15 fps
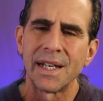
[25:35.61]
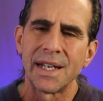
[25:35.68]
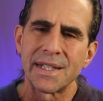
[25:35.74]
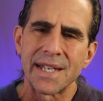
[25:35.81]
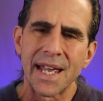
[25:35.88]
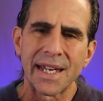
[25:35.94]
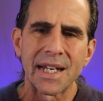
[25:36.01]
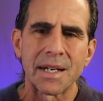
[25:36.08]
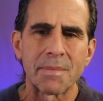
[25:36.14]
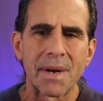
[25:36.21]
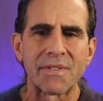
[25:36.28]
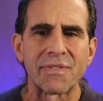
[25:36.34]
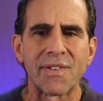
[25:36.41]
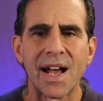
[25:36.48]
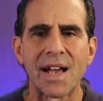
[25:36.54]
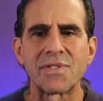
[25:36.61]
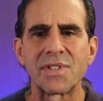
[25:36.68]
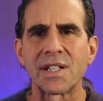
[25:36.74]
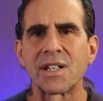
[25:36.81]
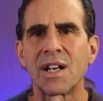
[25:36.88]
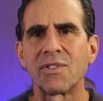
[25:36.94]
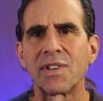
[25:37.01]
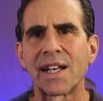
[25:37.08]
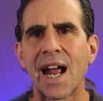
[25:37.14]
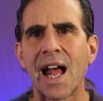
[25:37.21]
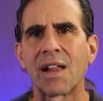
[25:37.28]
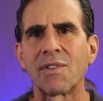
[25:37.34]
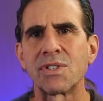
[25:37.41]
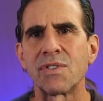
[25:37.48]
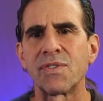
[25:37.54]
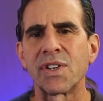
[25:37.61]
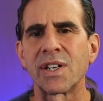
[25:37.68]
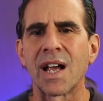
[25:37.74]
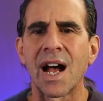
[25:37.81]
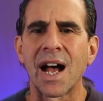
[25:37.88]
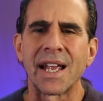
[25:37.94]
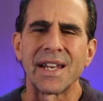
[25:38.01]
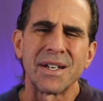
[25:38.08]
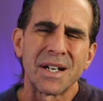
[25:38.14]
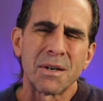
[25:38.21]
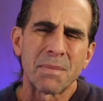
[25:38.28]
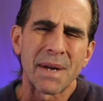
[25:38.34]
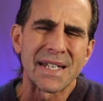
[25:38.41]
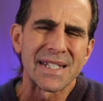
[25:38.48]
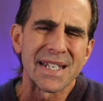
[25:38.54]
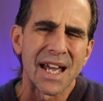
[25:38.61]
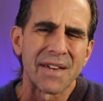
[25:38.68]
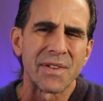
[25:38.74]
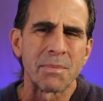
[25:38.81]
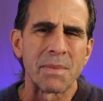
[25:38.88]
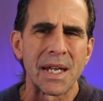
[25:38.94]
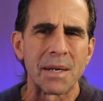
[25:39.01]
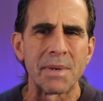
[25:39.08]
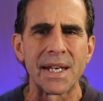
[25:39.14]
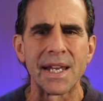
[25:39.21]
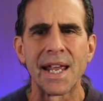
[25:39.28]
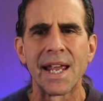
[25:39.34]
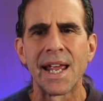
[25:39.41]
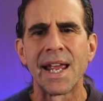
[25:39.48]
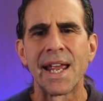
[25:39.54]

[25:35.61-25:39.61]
You're taking about 500-600 calories. If you're a guy, about 700, maybe